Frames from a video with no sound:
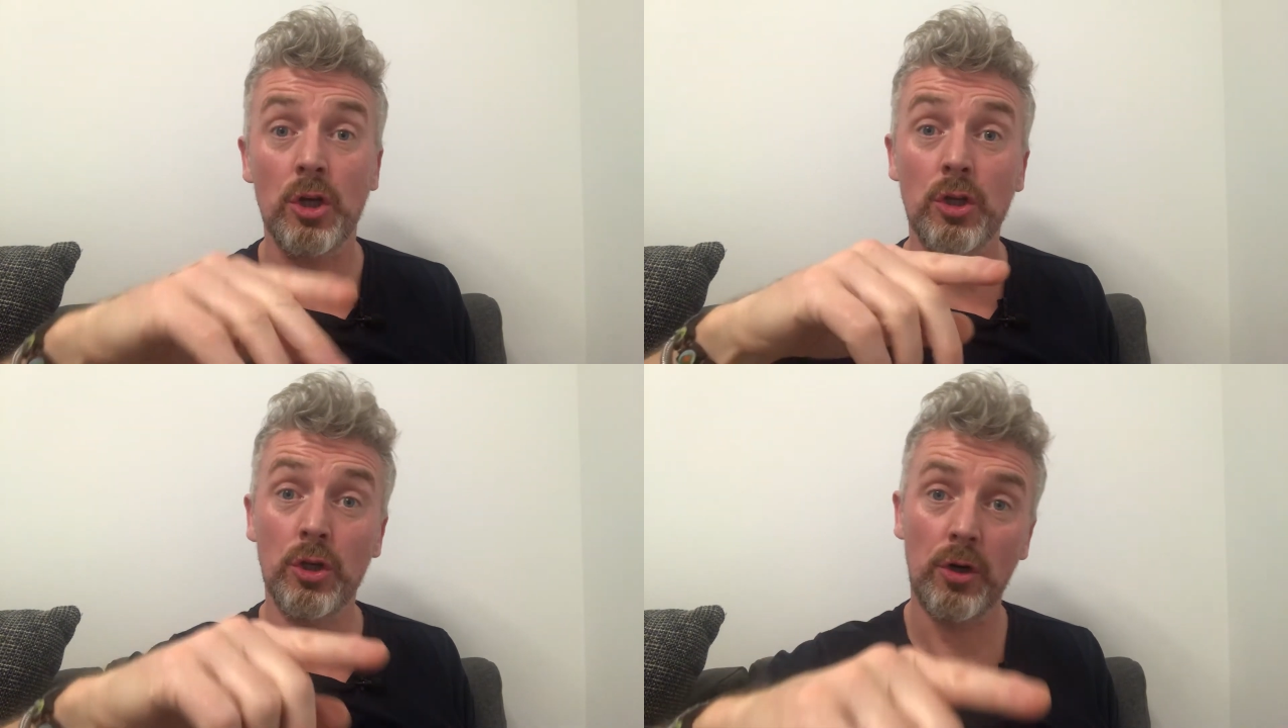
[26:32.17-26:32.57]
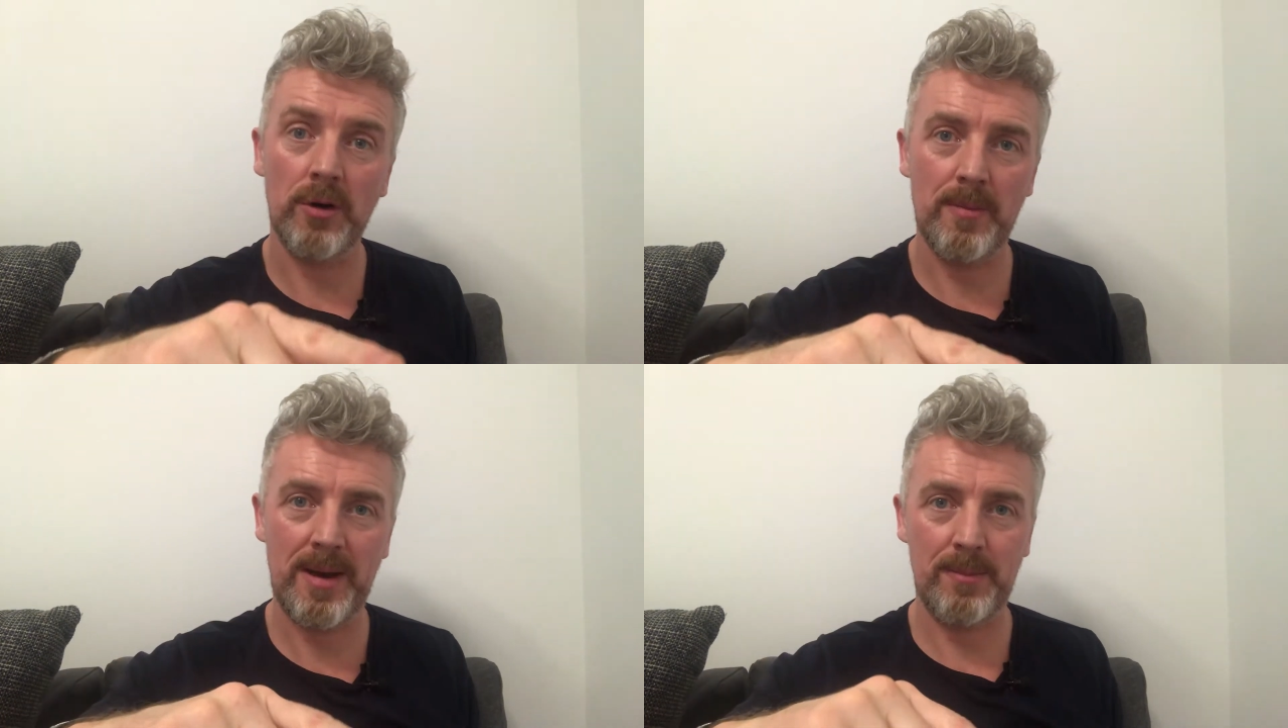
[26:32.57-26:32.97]

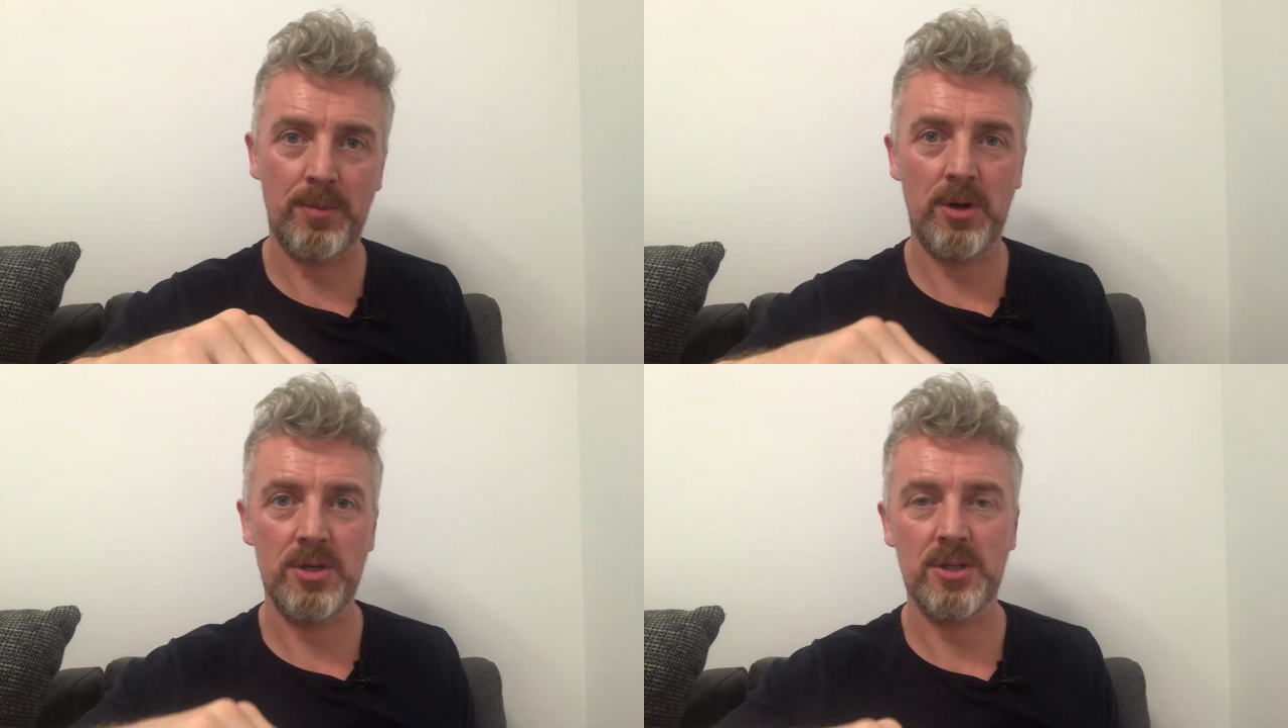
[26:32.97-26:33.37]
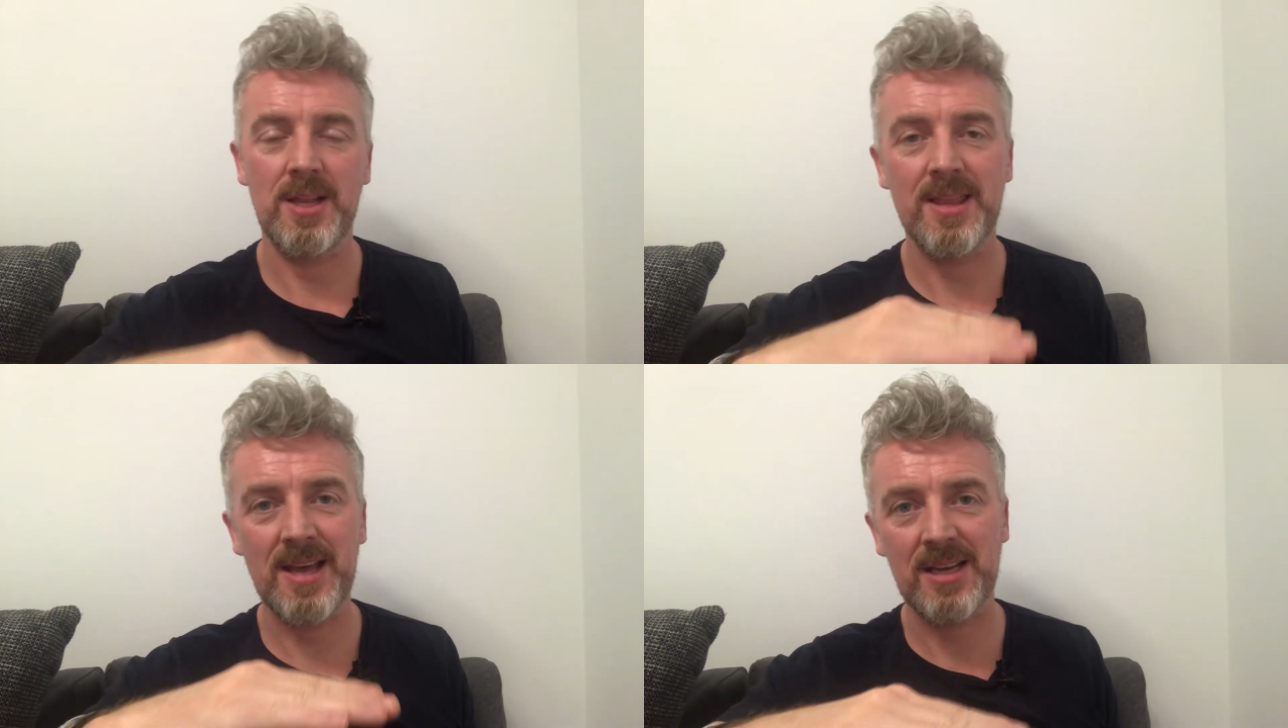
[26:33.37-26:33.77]
you're a bad
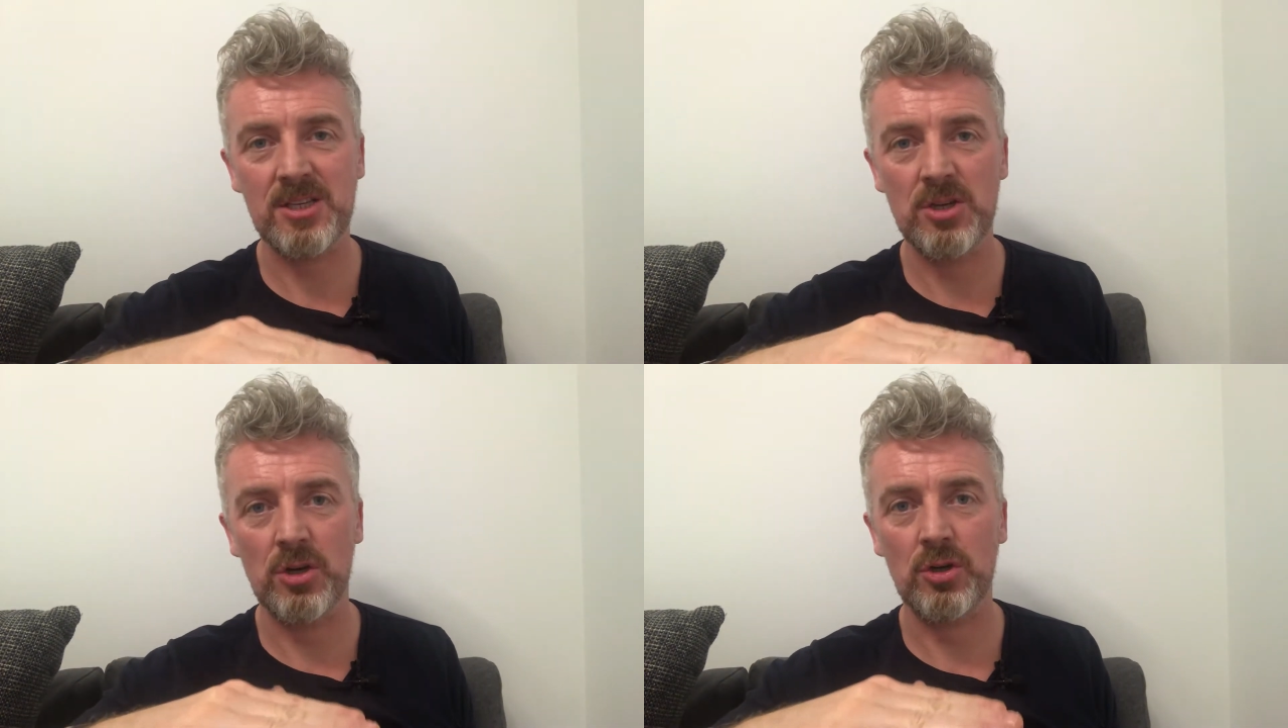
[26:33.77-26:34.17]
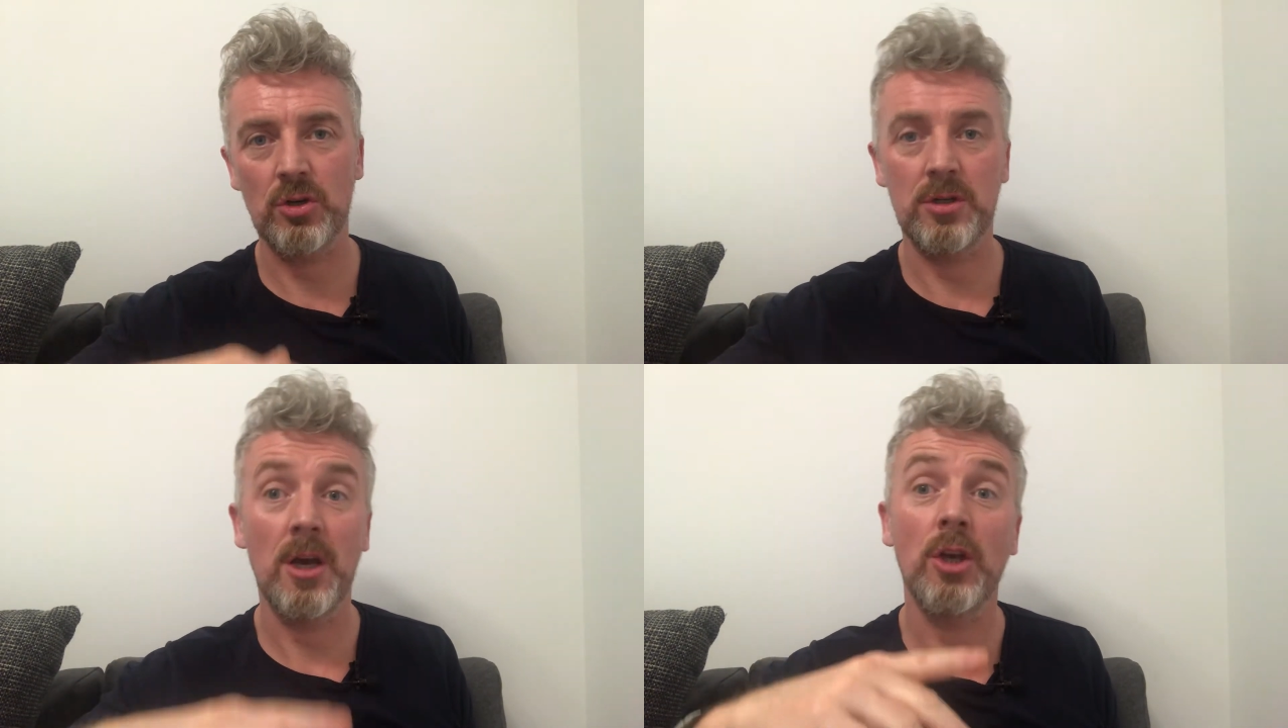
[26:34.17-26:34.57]
person, that's not
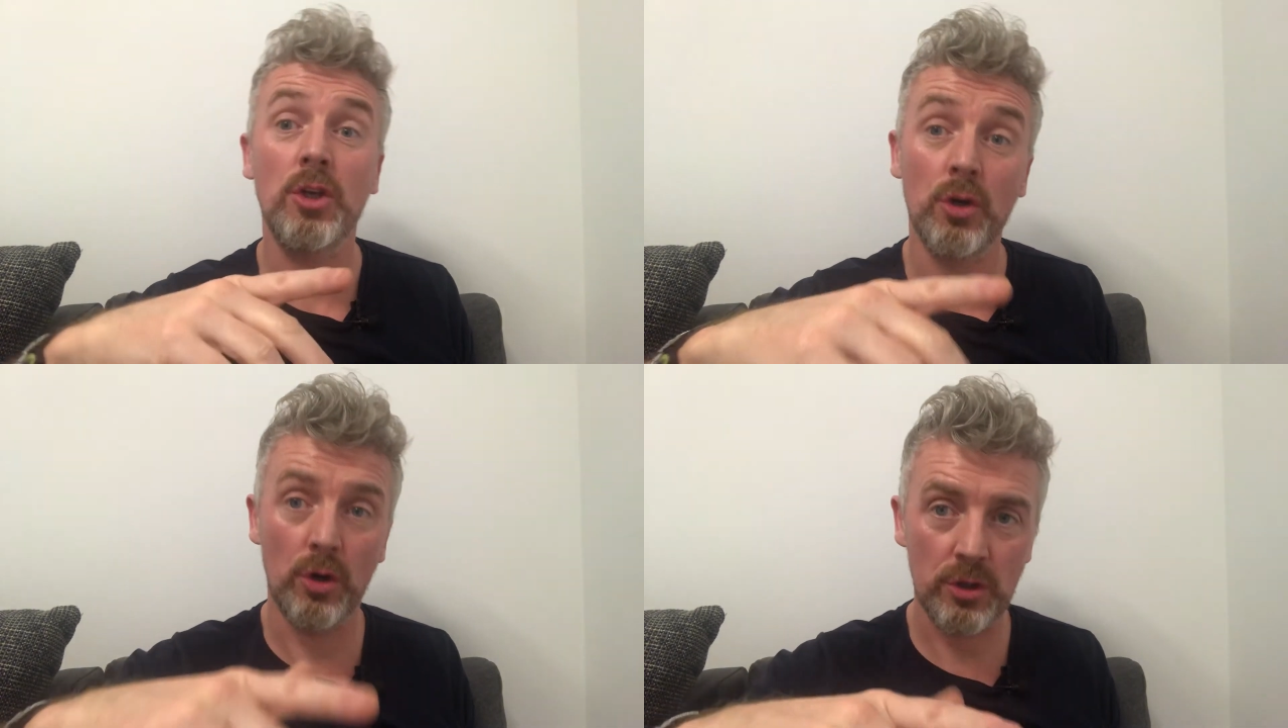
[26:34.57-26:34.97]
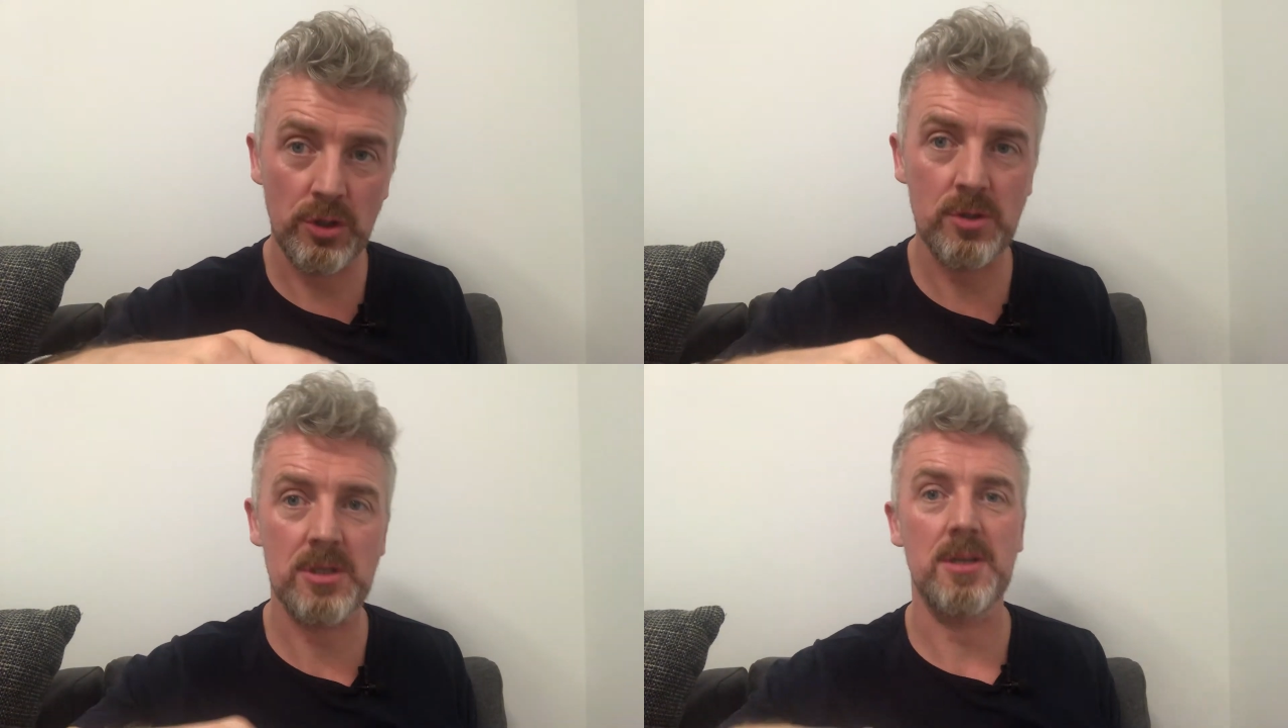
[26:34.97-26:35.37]
good, you're
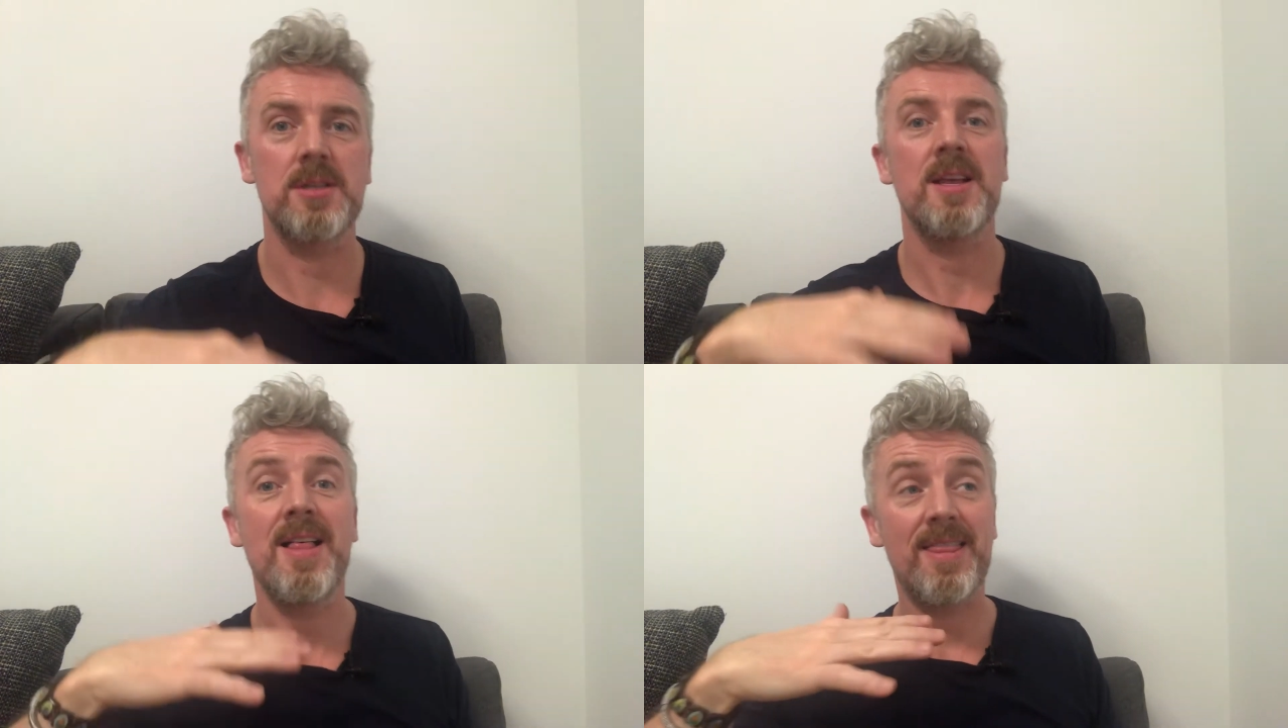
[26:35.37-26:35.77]
useless,